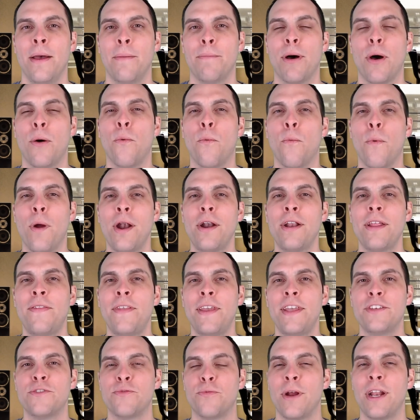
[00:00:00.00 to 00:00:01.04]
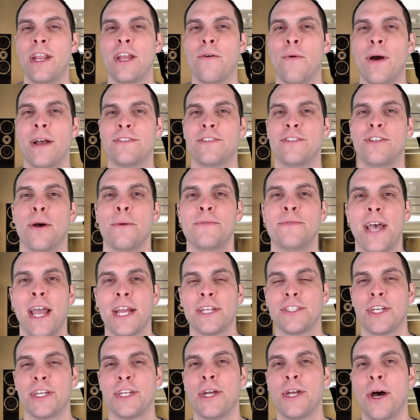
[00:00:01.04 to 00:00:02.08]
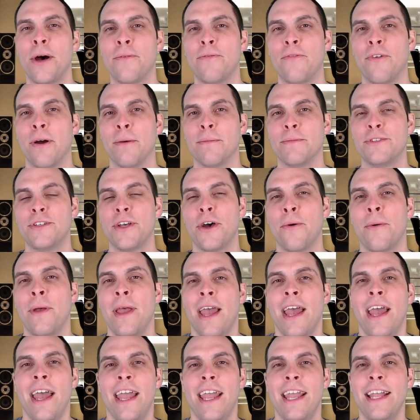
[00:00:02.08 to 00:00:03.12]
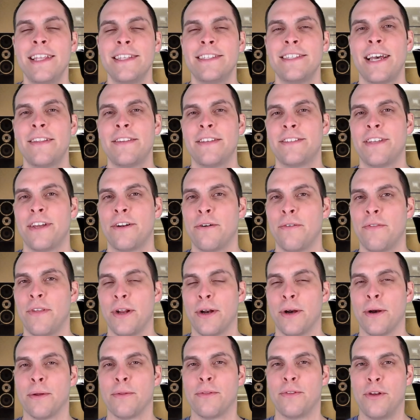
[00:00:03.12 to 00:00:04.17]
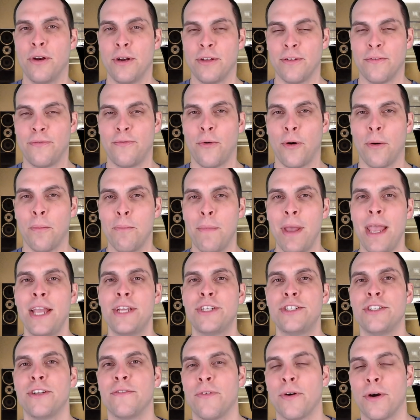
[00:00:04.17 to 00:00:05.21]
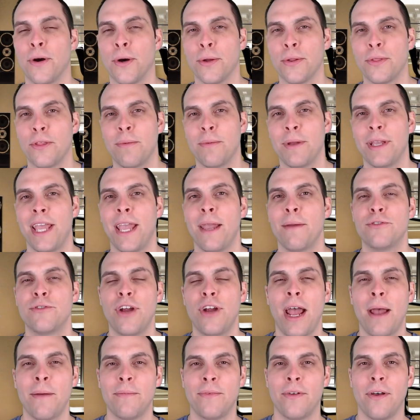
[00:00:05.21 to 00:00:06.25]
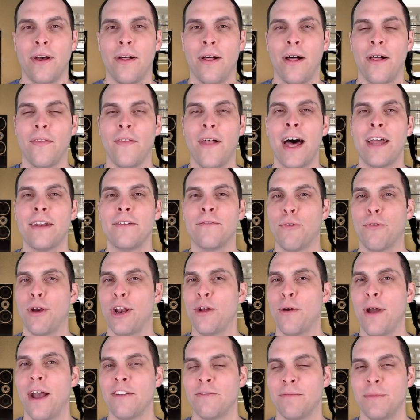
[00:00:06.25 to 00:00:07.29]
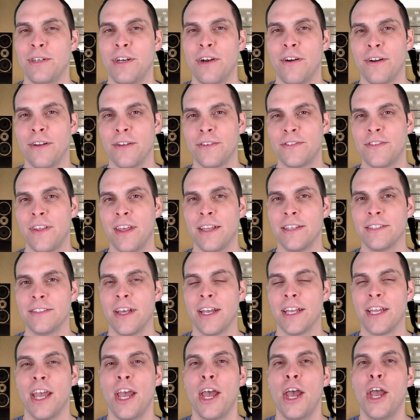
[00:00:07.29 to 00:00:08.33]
But where did these radioisotopes actually come from? So, inside the center of the Earth, during the formation of Earth, there became trapped a, a lot of radioactive materials, things like